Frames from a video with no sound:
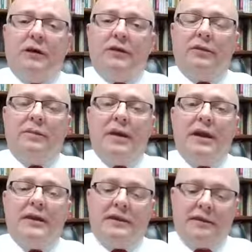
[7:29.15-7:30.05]
uh, the
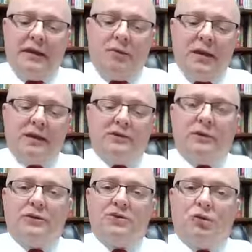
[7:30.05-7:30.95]
man, and they went
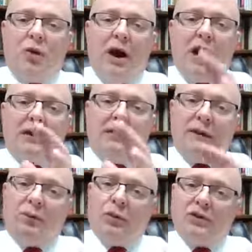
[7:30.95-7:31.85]
into the swine and
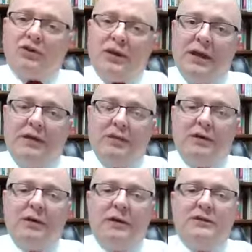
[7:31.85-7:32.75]
they rushed down
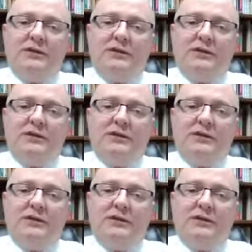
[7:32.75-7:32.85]
the,